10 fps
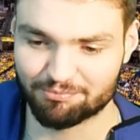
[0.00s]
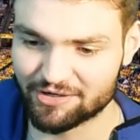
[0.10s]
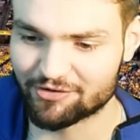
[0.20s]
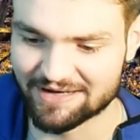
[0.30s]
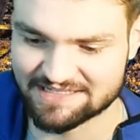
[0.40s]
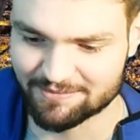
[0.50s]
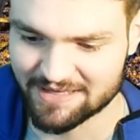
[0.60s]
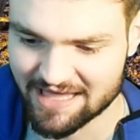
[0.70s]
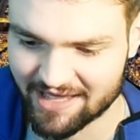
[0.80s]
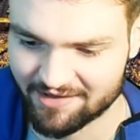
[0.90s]
pretty crazy to
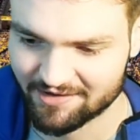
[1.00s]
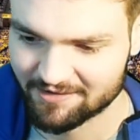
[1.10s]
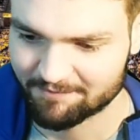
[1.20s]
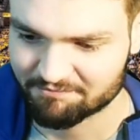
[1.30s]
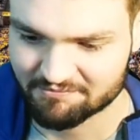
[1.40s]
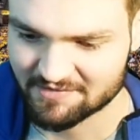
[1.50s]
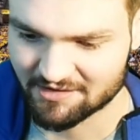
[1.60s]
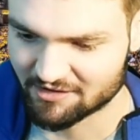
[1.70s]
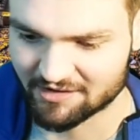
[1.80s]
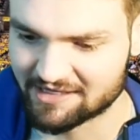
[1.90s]
me that
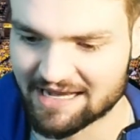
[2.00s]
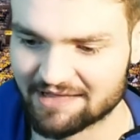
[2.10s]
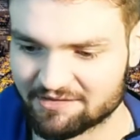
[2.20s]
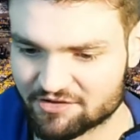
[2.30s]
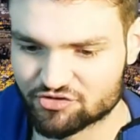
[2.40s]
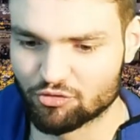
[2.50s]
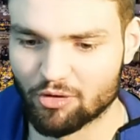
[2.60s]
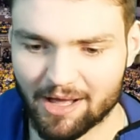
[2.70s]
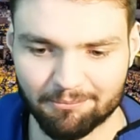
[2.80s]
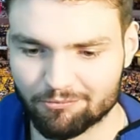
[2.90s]
a kid at the school
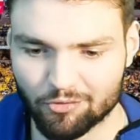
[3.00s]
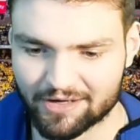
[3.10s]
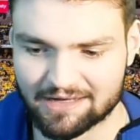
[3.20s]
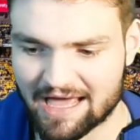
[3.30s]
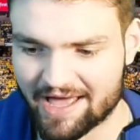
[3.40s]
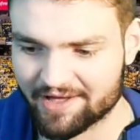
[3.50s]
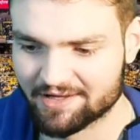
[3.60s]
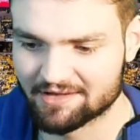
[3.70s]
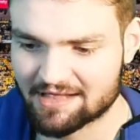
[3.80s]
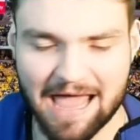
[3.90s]
I'm working at
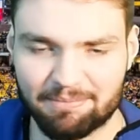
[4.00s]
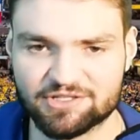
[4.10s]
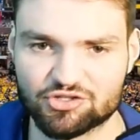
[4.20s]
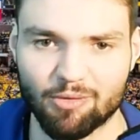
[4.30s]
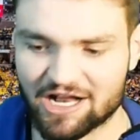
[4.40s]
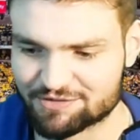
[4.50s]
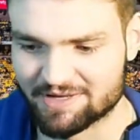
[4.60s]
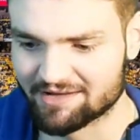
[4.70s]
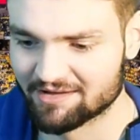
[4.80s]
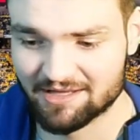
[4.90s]
happens to watch me.